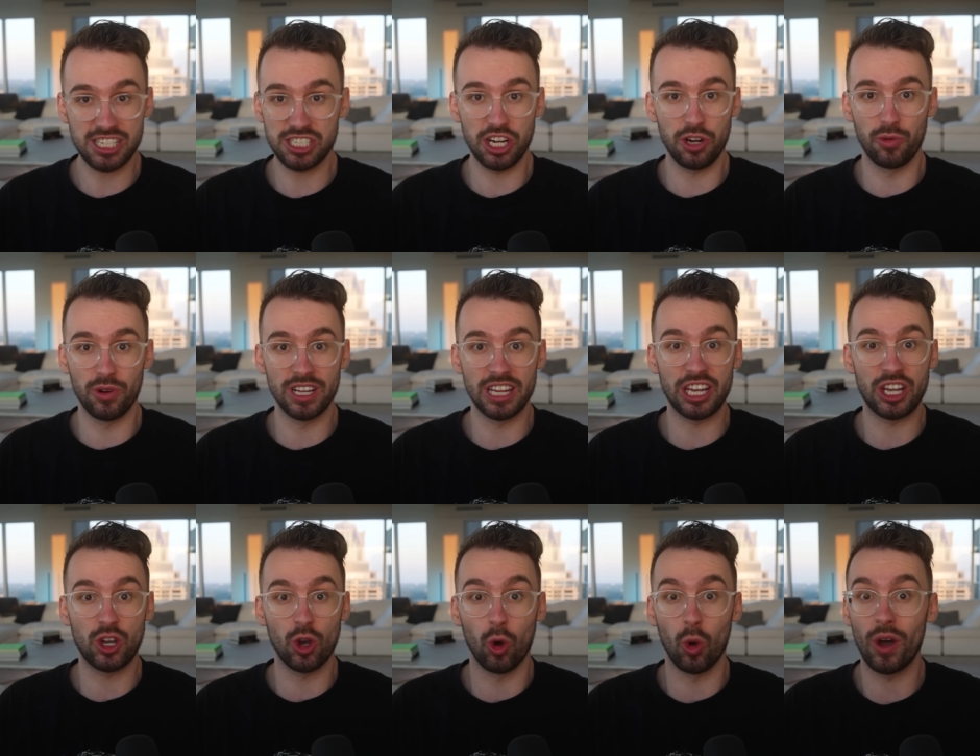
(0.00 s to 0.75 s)
actually
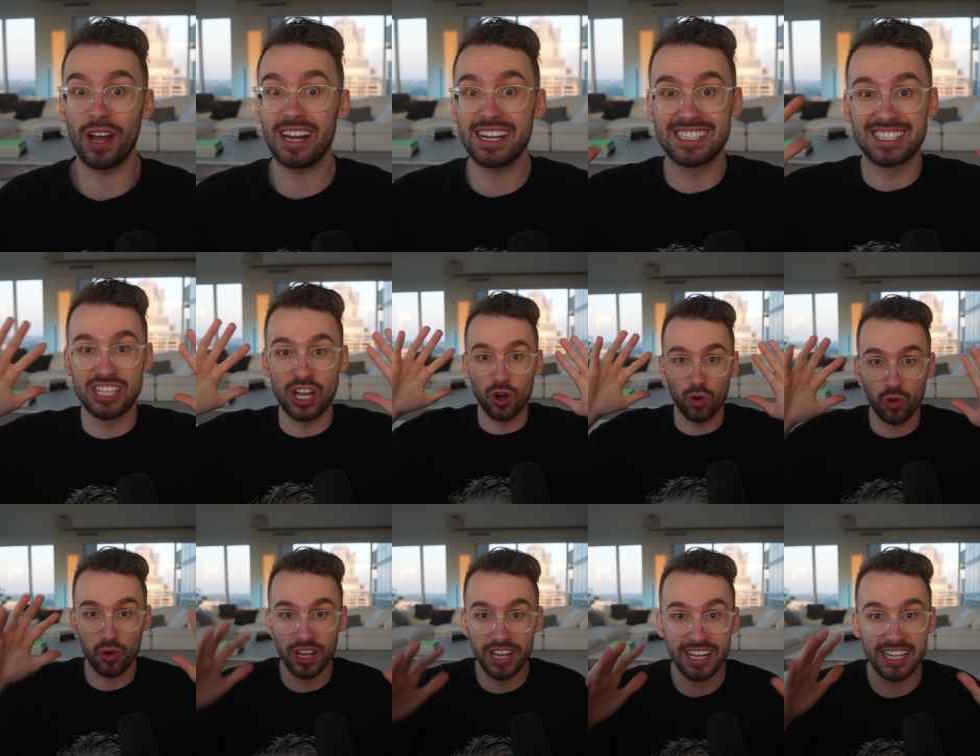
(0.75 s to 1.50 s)
really cool. It is
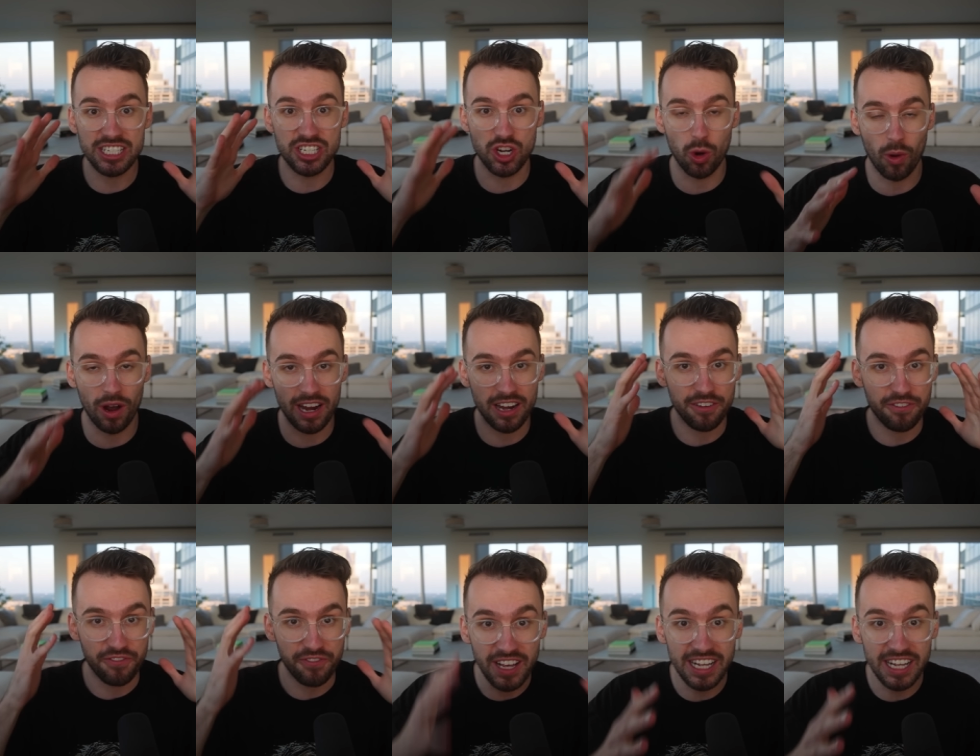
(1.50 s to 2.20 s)
the Rejoin